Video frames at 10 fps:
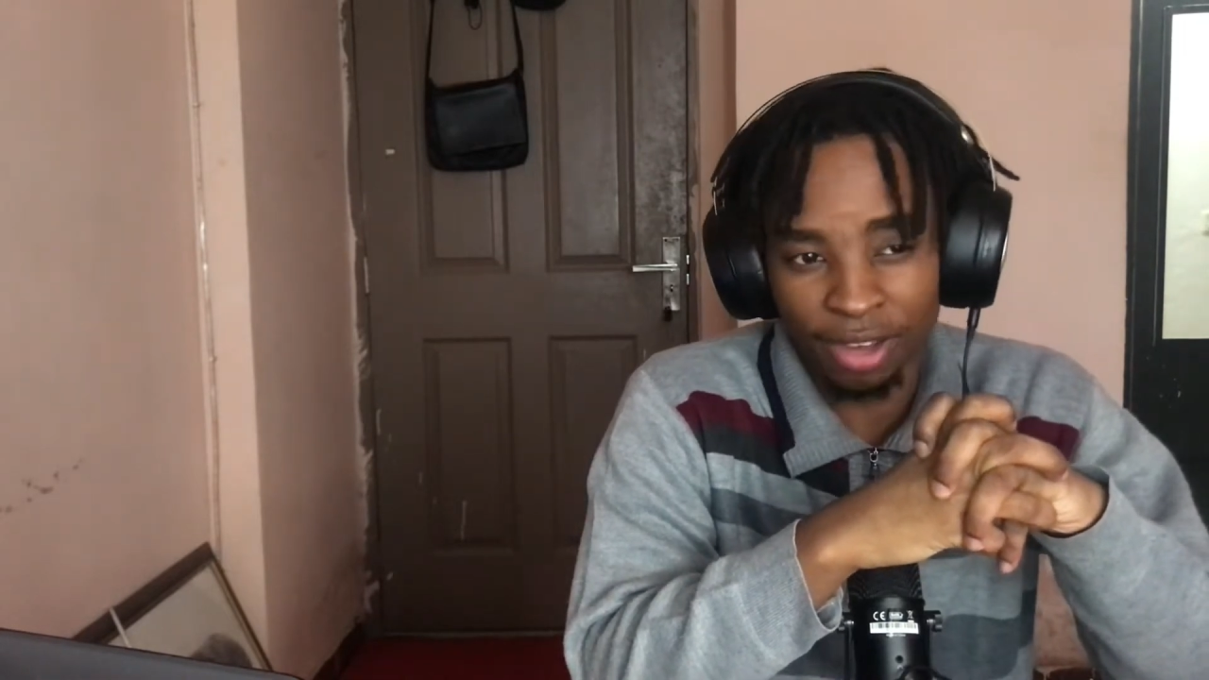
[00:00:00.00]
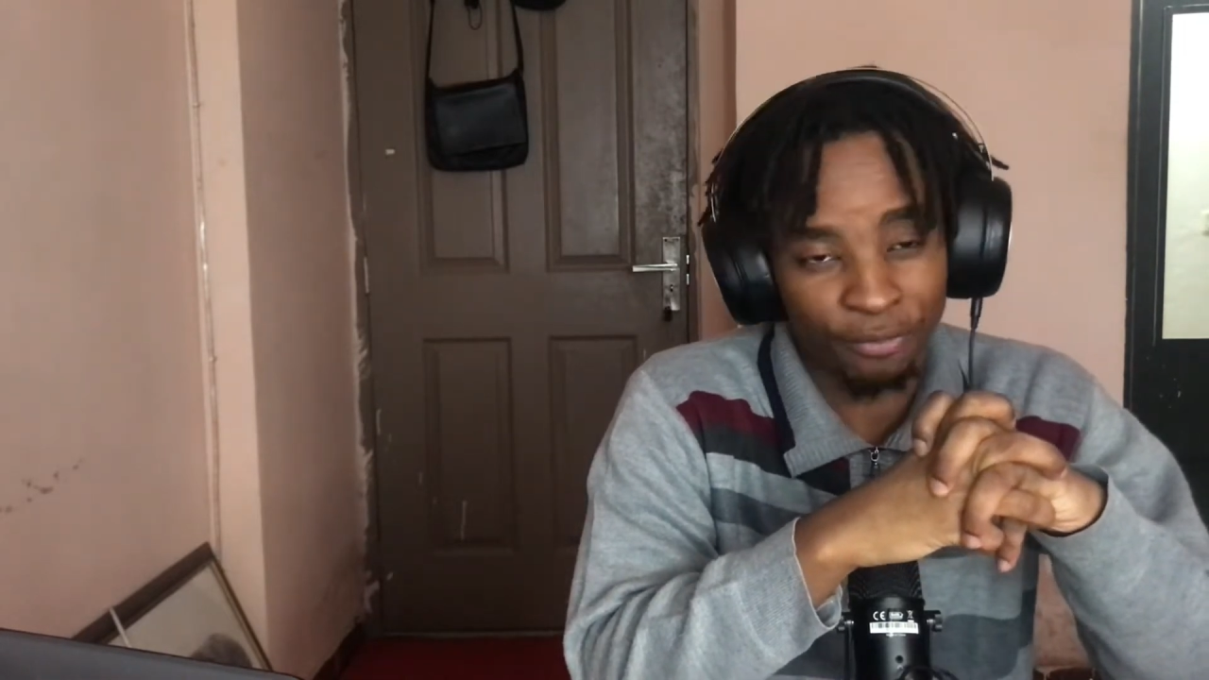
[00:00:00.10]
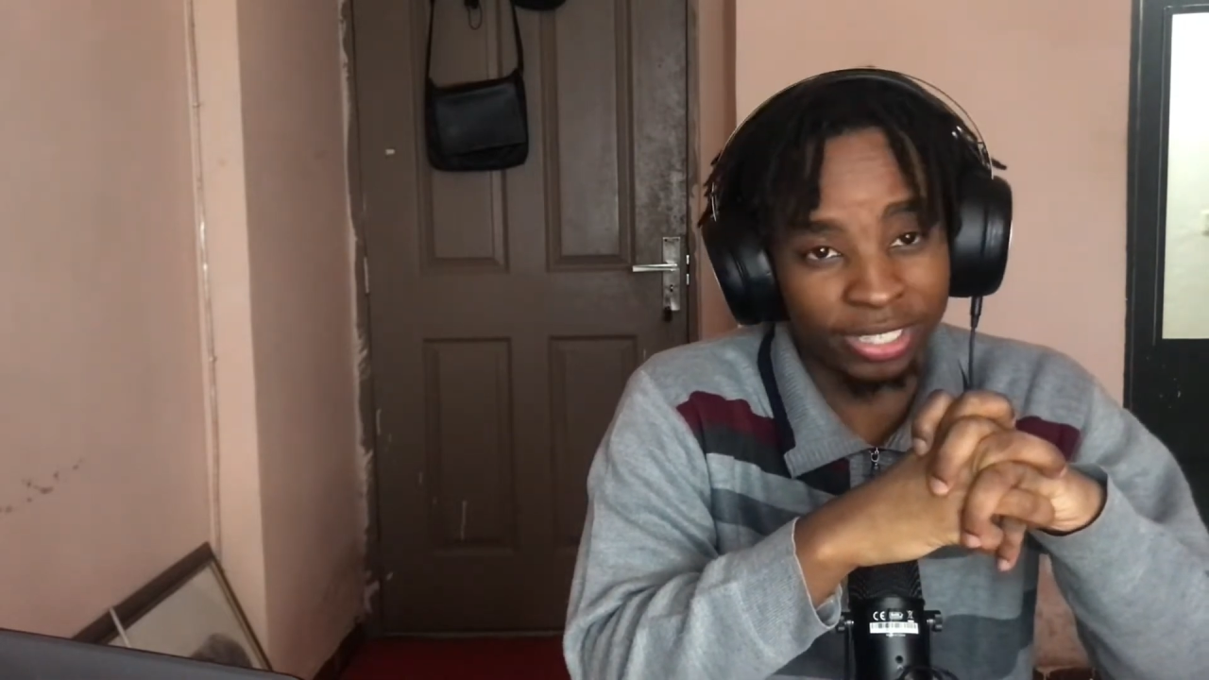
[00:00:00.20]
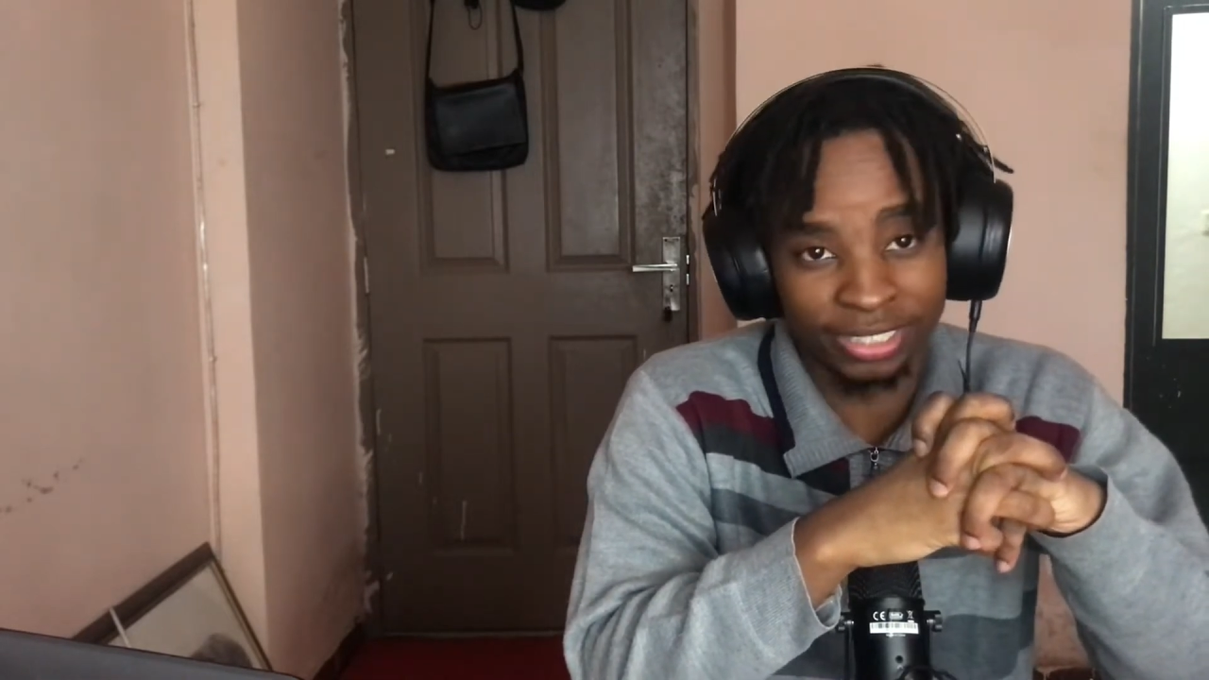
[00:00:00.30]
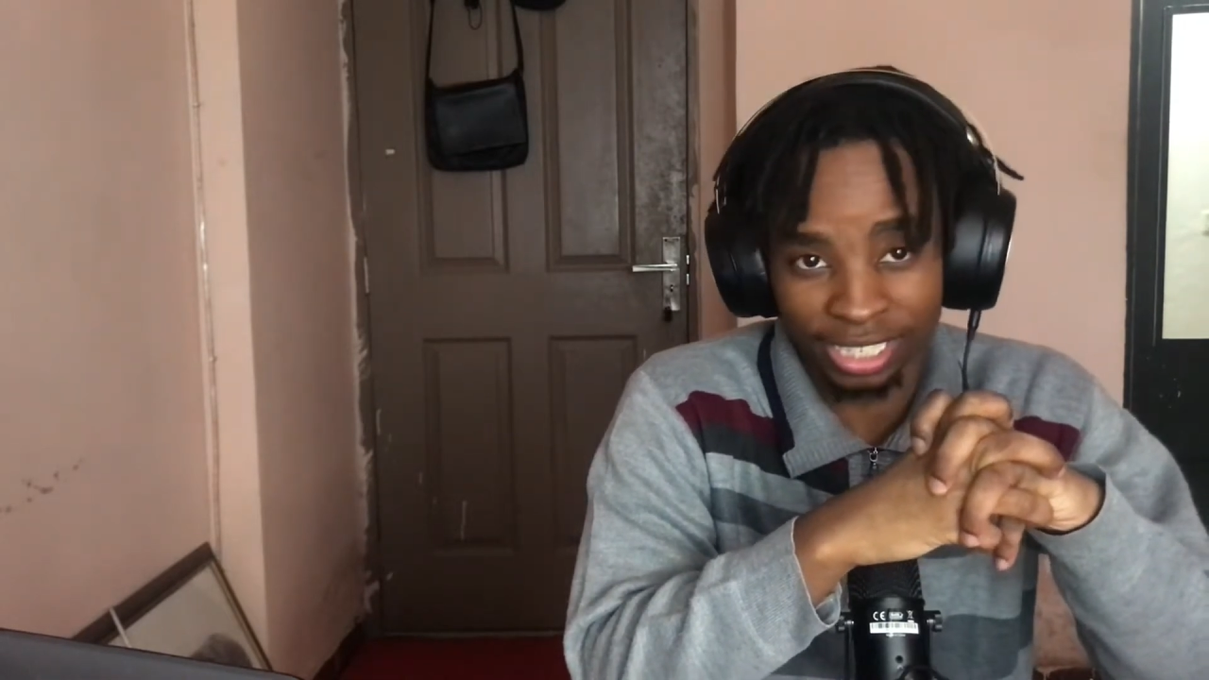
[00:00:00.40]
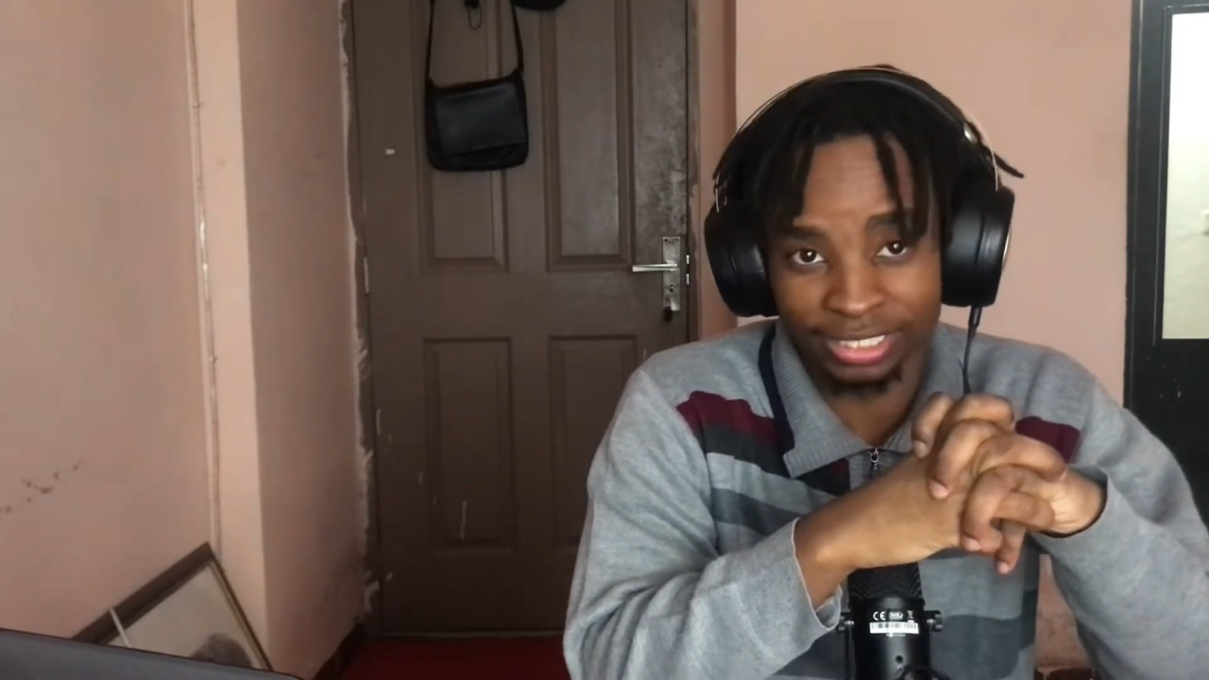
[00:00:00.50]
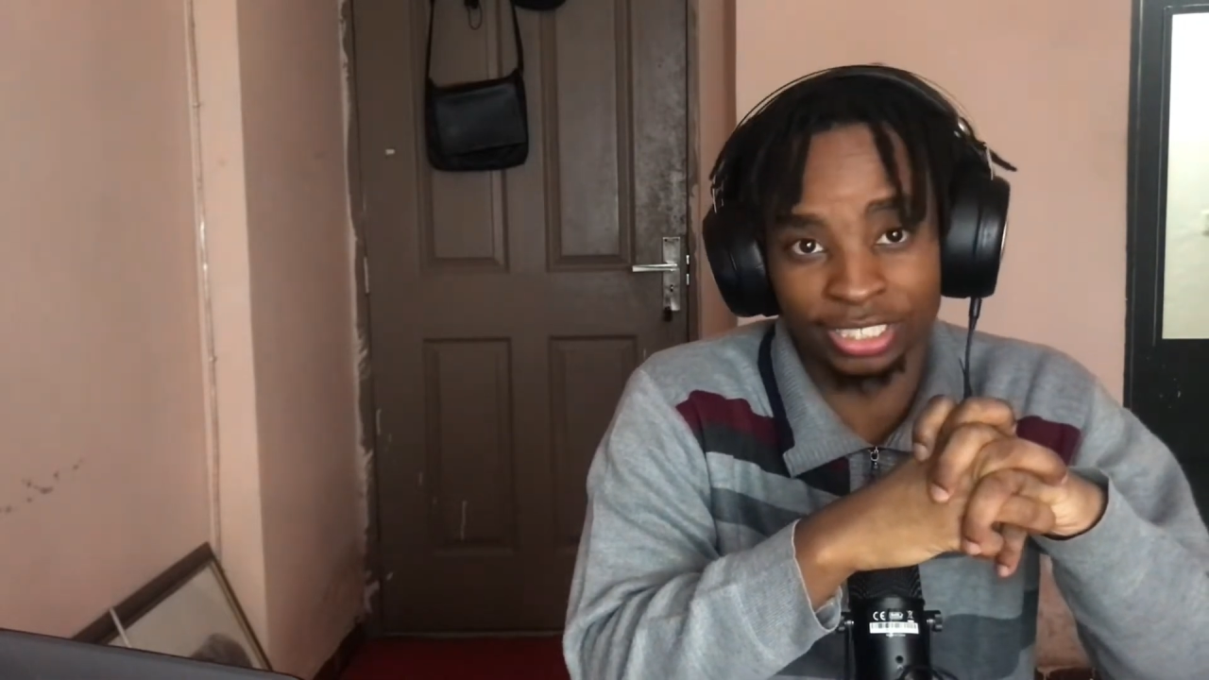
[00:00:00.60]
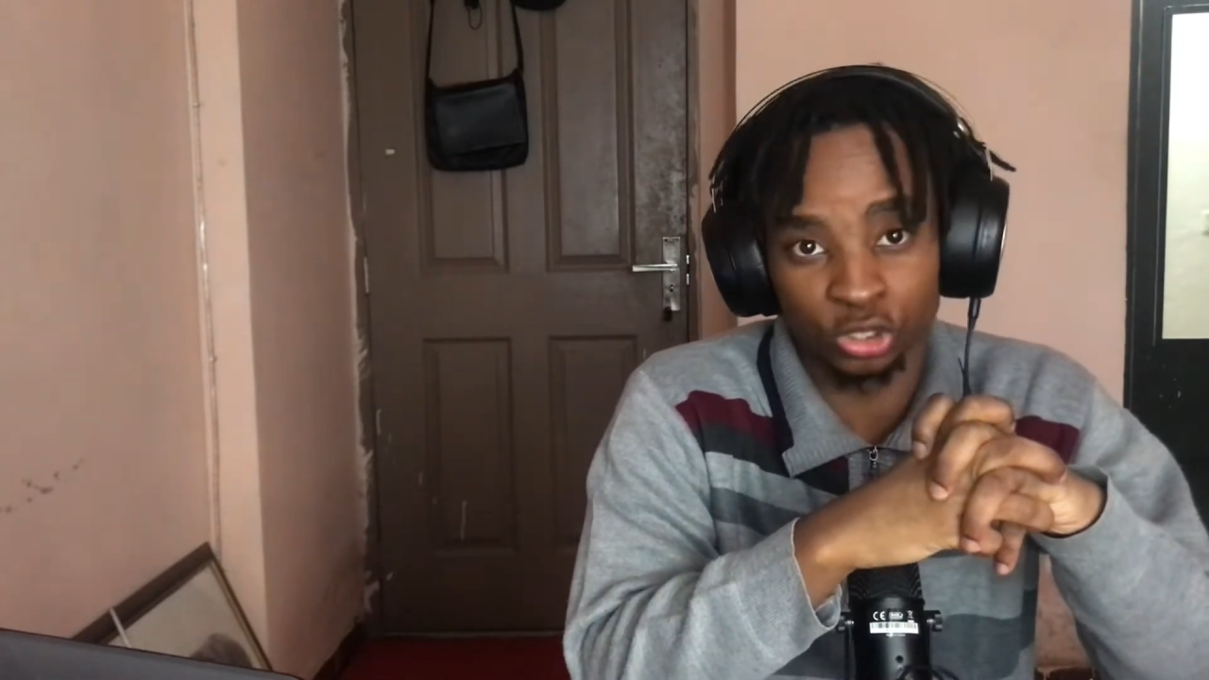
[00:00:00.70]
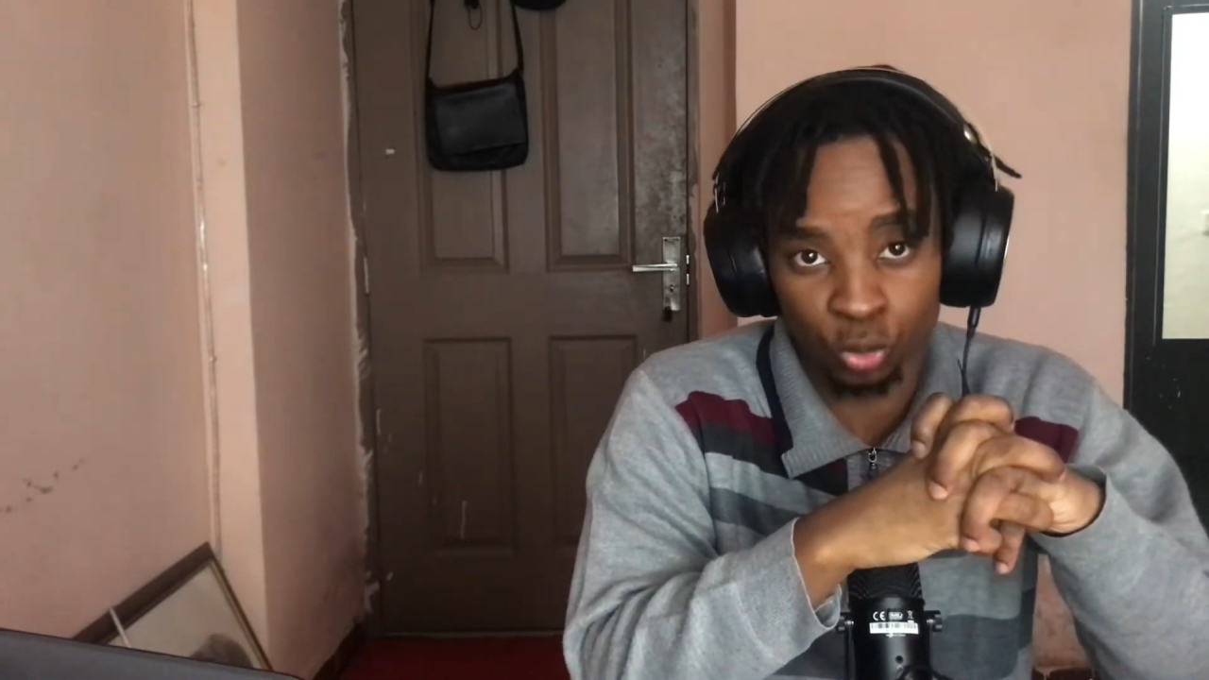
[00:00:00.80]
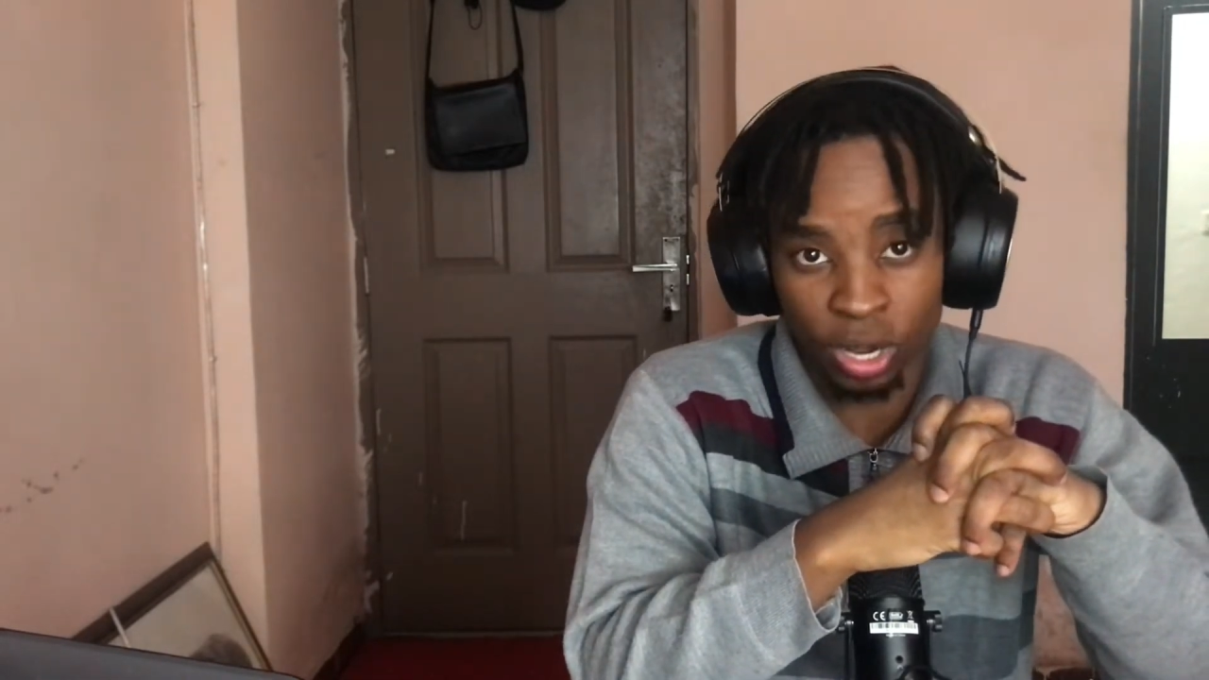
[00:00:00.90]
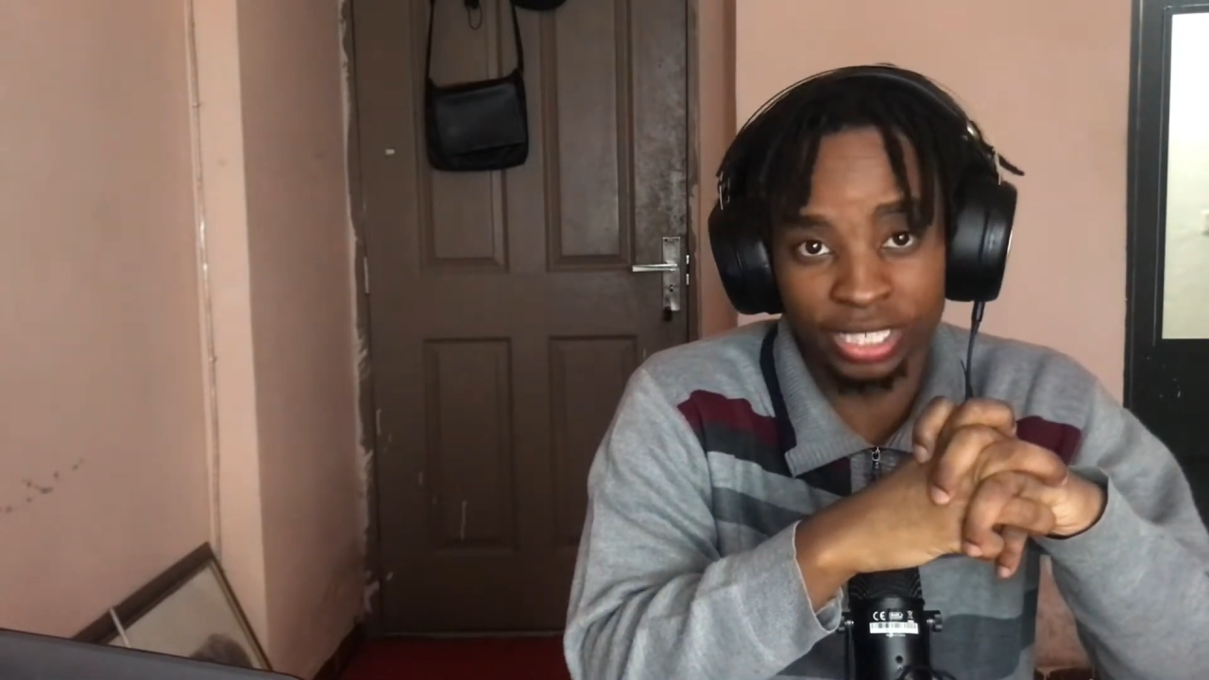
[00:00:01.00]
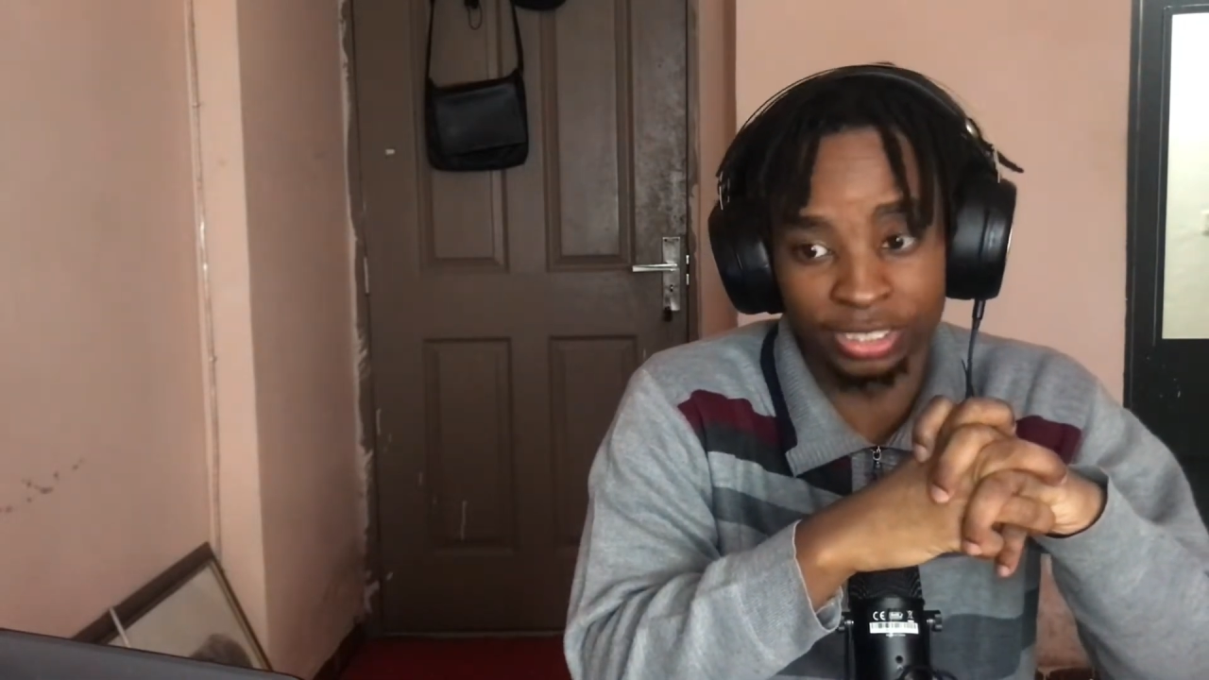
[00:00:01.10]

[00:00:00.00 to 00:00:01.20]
fantastic squad,